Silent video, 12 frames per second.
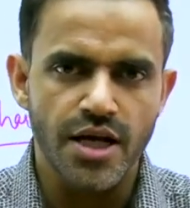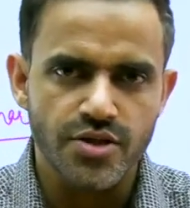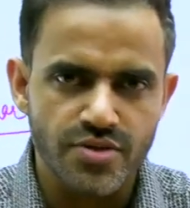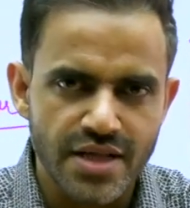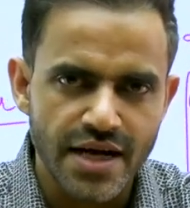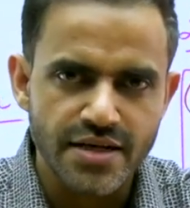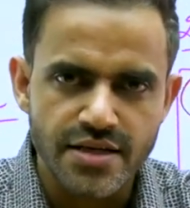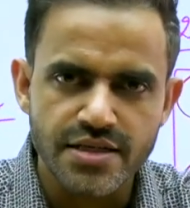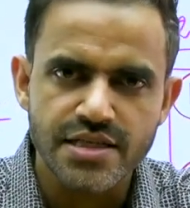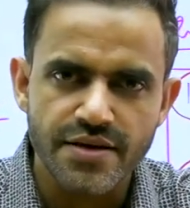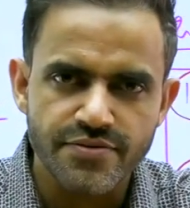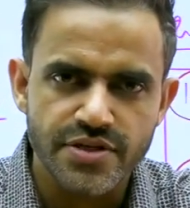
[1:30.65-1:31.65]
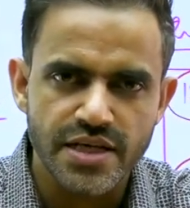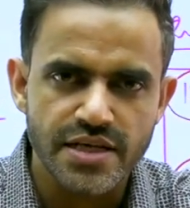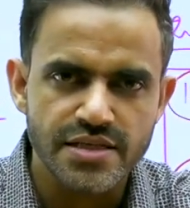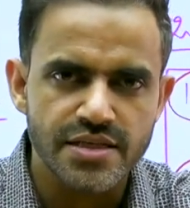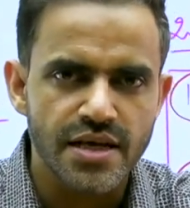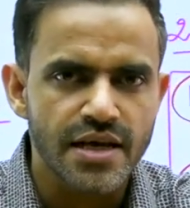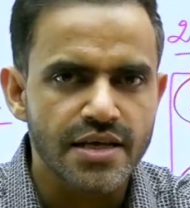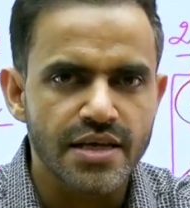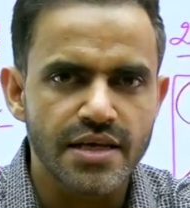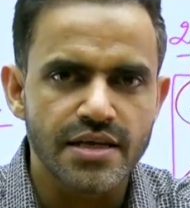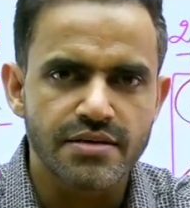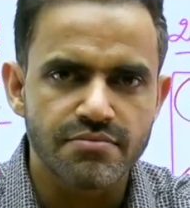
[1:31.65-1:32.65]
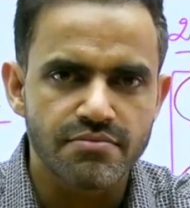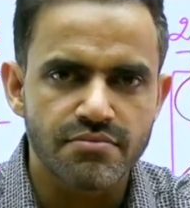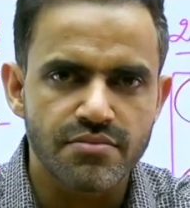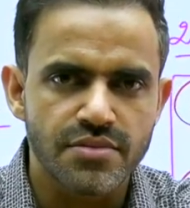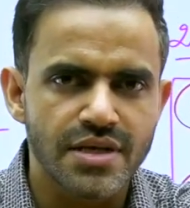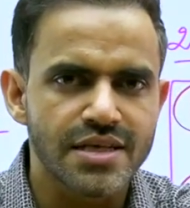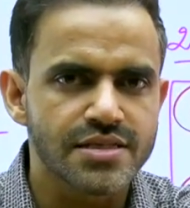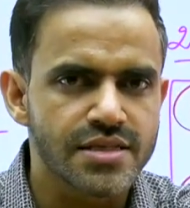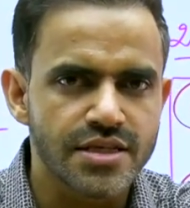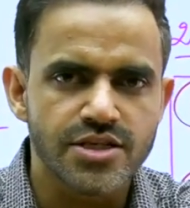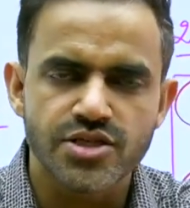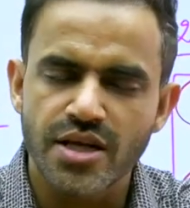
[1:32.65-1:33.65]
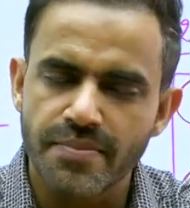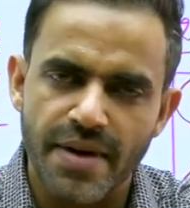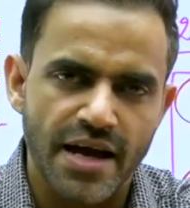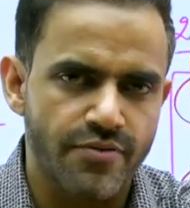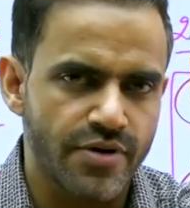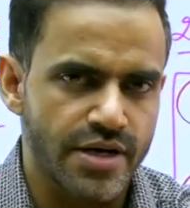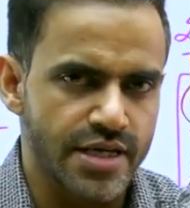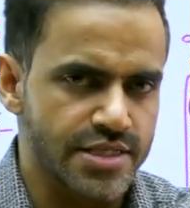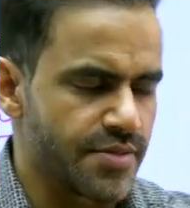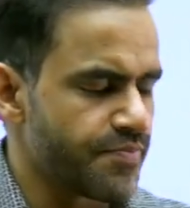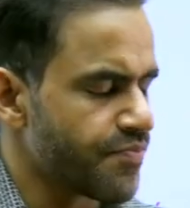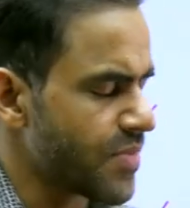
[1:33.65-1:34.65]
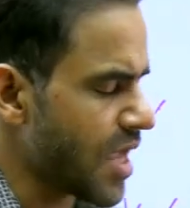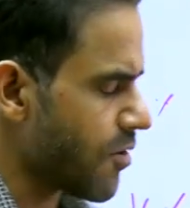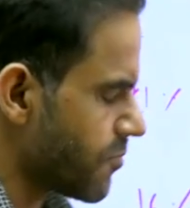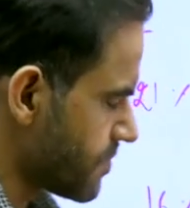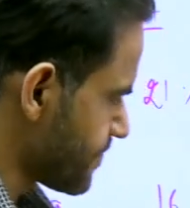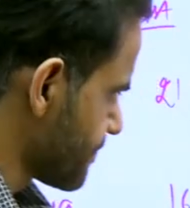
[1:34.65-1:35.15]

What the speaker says: So that itself shows that there is industrial backwardness. Now